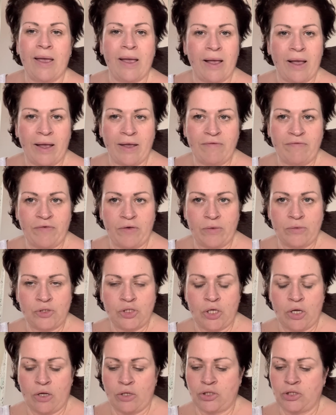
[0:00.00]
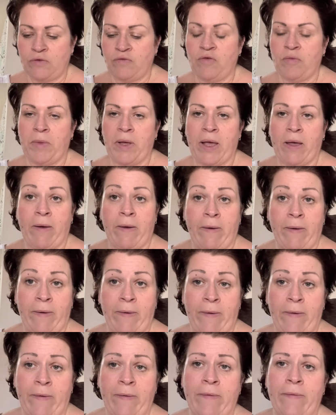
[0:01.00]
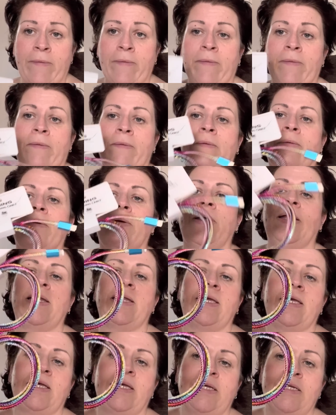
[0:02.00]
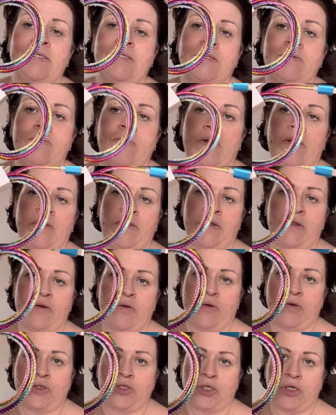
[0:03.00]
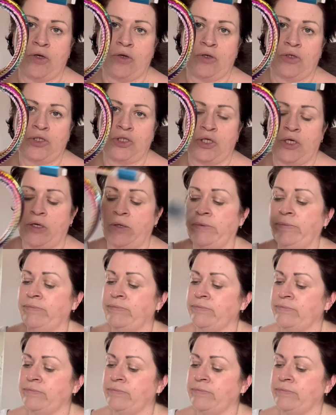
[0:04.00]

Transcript: iPhone charger for my car, a lead rather, not a charger.